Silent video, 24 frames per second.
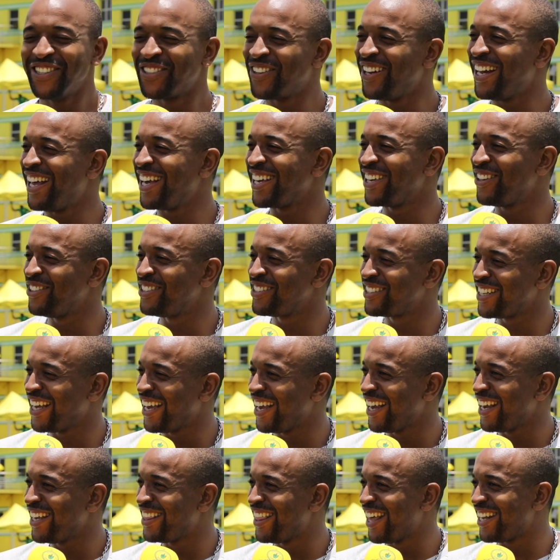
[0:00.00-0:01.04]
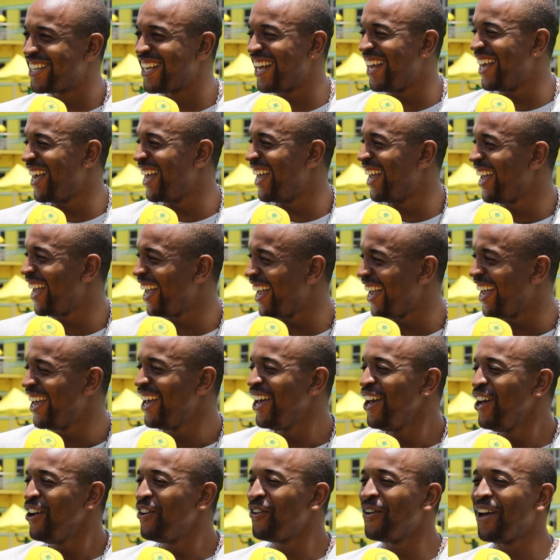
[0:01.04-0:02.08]
like you say,
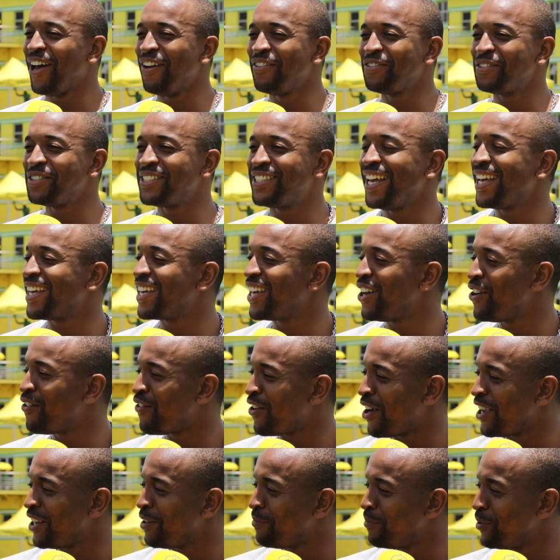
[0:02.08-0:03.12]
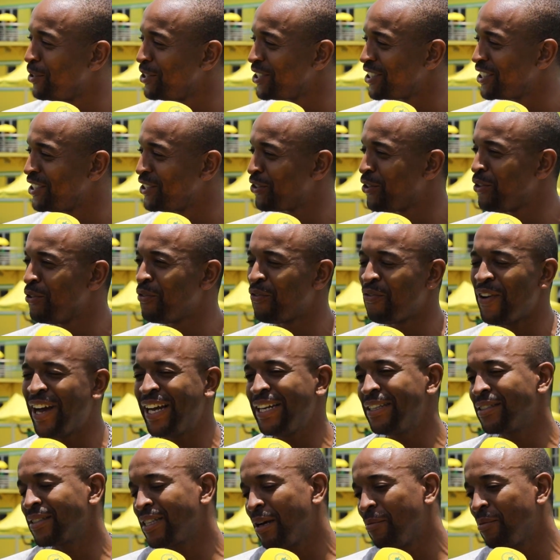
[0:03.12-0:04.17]
we have to take care of our emotions. So you
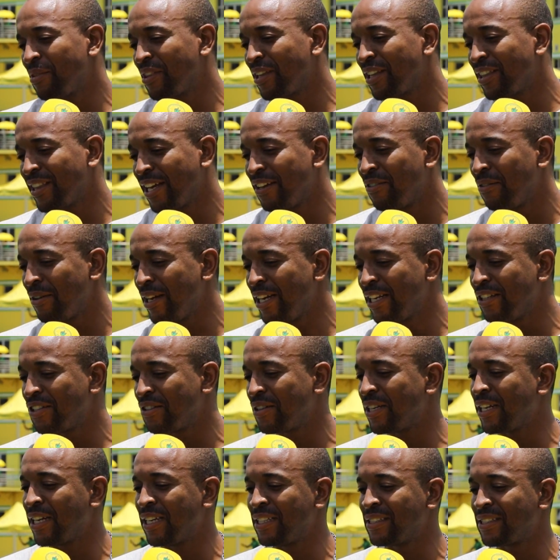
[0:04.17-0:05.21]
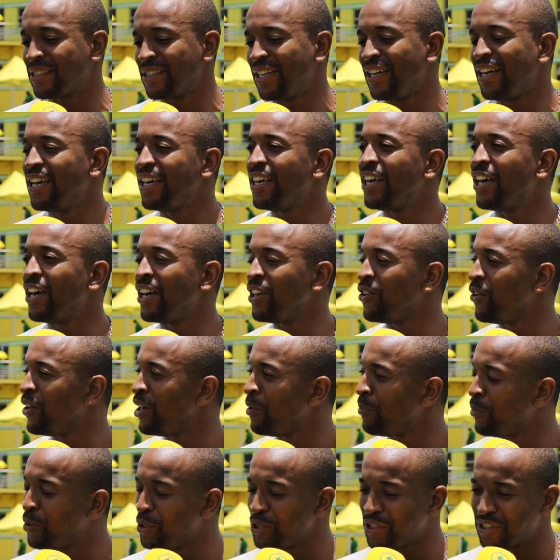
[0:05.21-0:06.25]
find something that really triggers your
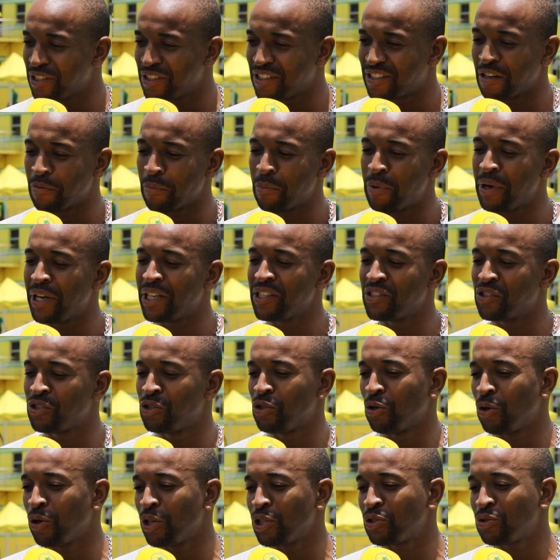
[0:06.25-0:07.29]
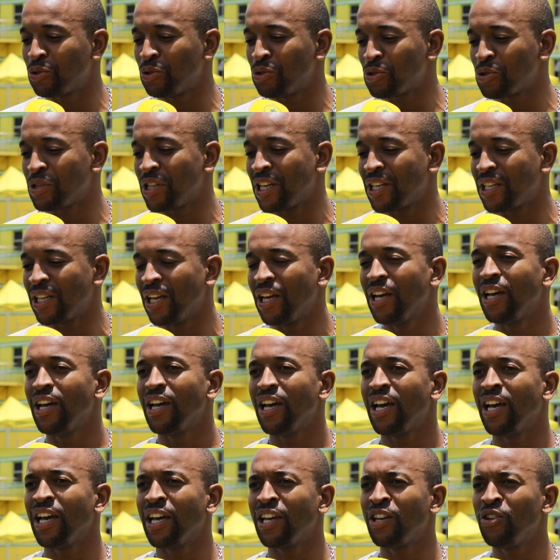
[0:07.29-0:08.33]
emotions and brings joy to you, so that
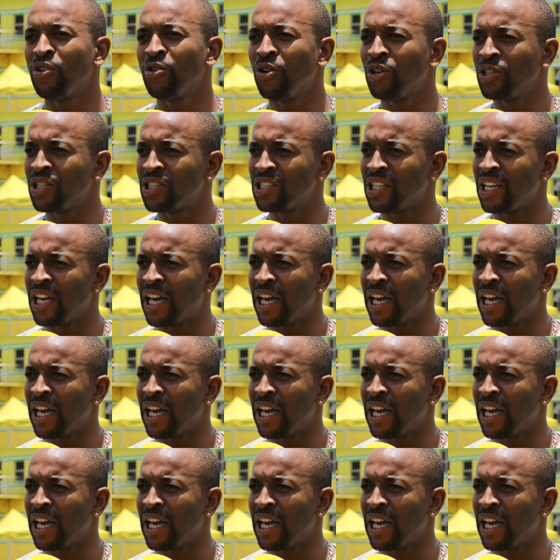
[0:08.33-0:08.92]
you're not